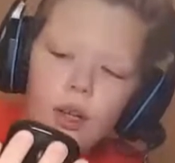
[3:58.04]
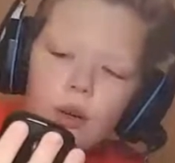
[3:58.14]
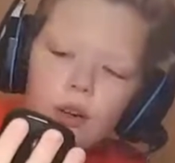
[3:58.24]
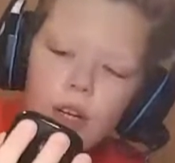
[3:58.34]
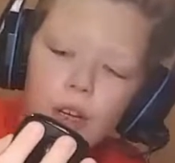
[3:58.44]

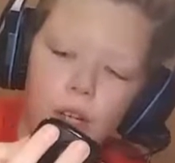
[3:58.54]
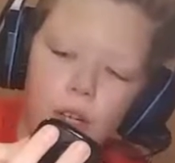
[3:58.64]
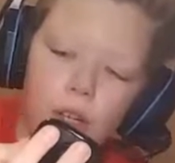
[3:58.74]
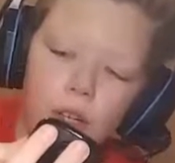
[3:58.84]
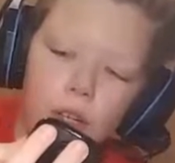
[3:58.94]
you
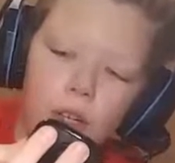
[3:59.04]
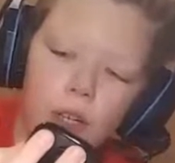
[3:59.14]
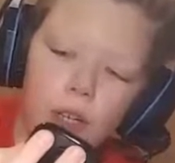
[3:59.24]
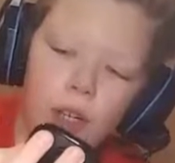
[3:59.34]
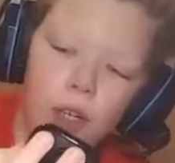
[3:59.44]
serious?
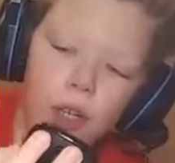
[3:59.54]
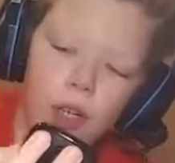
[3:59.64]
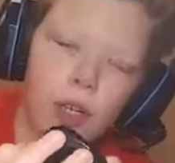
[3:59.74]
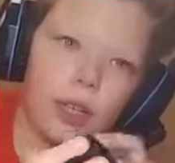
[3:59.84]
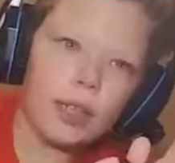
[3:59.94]

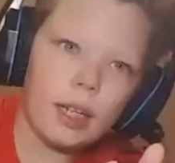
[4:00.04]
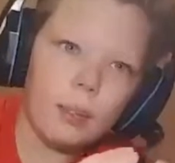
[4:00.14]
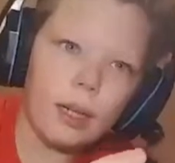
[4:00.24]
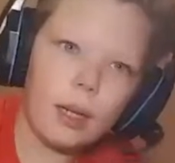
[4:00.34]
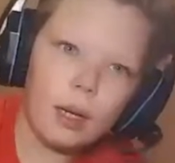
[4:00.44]
You
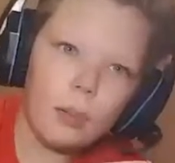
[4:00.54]
gotta be